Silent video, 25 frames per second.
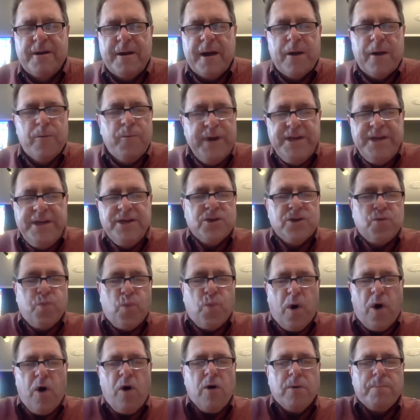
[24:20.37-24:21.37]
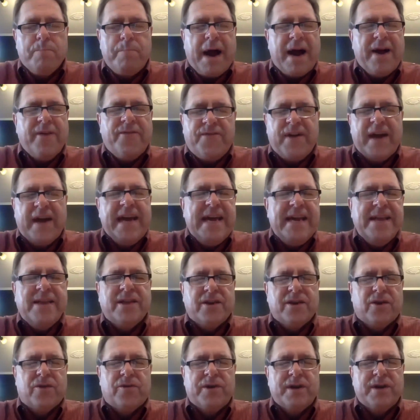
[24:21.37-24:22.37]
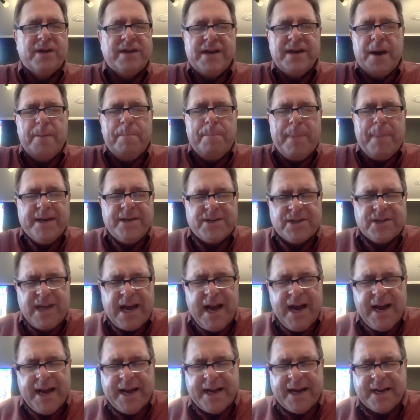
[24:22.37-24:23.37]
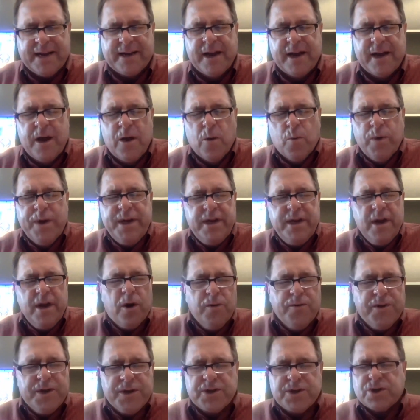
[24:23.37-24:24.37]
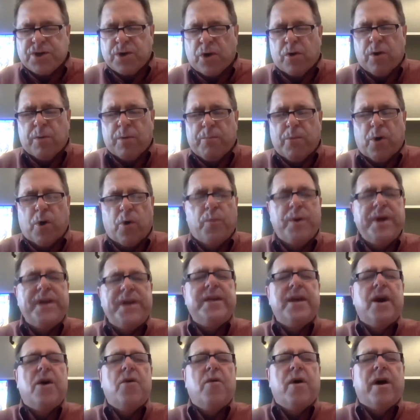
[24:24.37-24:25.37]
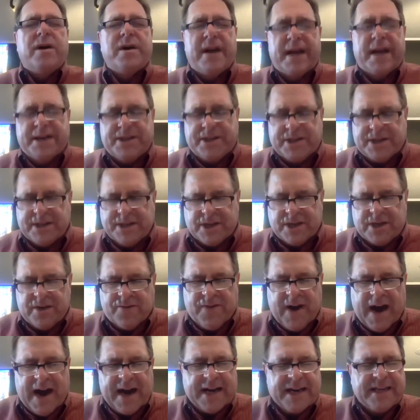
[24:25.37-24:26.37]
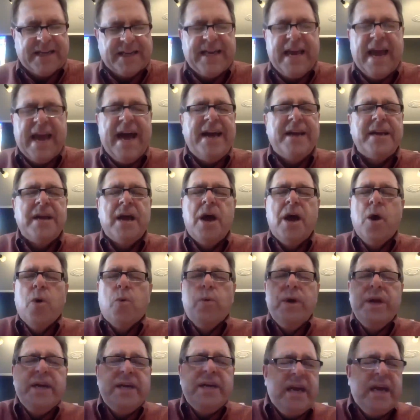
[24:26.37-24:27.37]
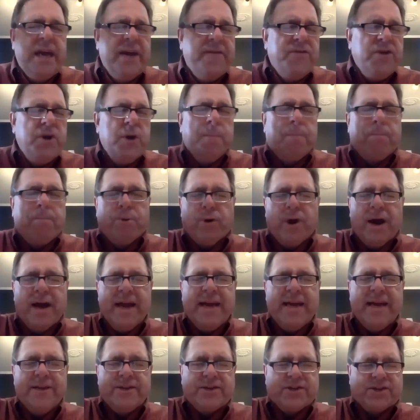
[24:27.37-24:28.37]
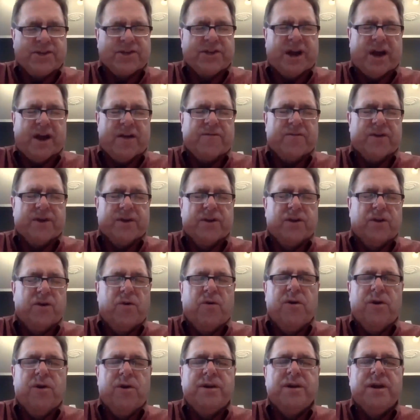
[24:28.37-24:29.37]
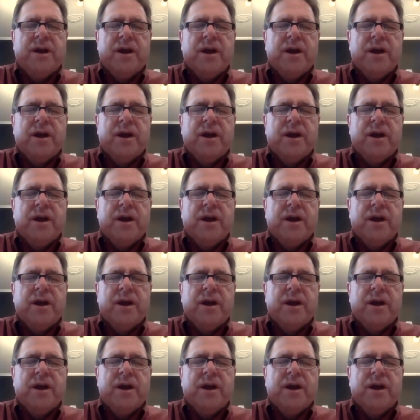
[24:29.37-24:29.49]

And we just walk by faith, Lord, and not by sight. We know there's turmoil. We know our nation's divided. Yet we give you praise, sovereign Hallelujah. Lord.